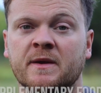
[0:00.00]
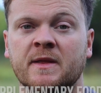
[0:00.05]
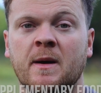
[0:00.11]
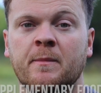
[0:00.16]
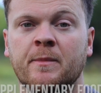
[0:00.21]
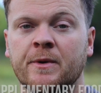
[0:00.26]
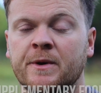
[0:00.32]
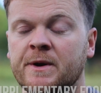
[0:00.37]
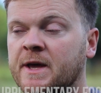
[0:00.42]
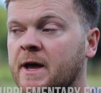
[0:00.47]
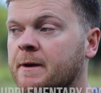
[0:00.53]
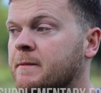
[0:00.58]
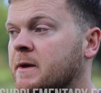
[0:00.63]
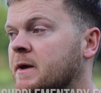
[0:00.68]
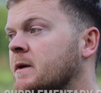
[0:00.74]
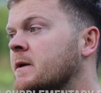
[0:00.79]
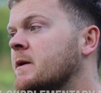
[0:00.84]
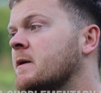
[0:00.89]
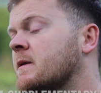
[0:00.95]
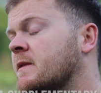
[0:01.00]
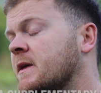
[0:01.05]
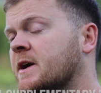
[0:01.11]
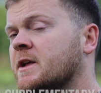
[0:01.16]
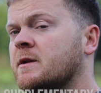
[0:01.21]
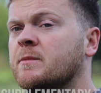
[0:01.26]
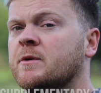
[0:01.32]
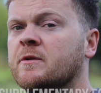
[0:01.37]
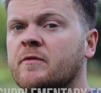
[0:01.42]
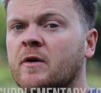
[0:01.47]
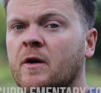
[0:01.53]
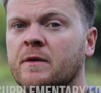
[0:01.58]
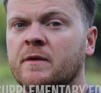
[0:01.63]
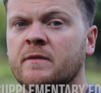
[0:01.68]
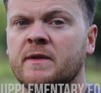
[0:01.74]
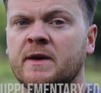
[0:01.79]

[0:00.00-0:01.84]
pick that boilie up and they're going to move on,